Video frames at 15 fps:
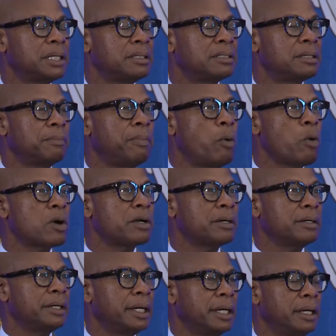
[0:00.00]

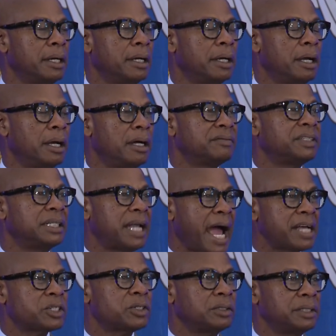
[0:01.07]
supporter of the
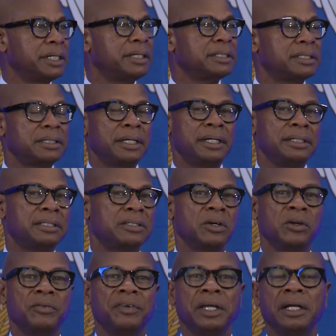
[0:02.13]
National League of Cities,
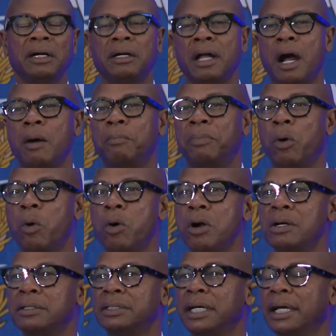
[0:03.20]
serving on our
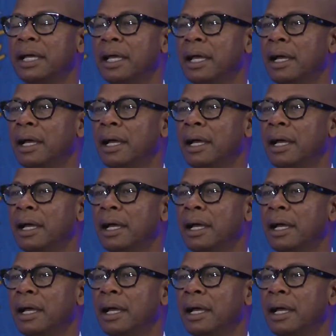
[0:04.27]
board,